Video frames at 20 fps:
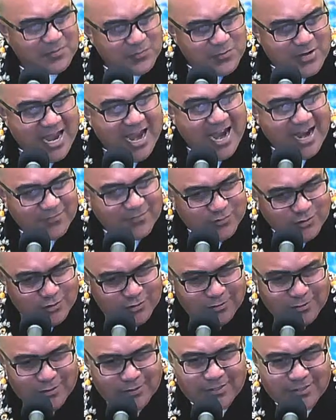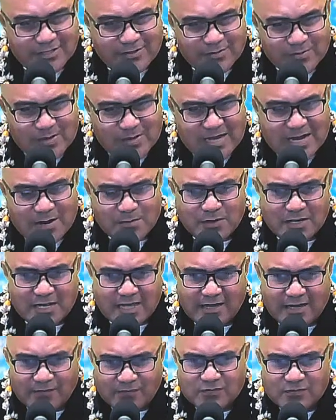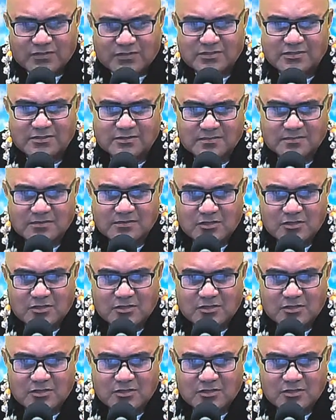We have to look at our lives.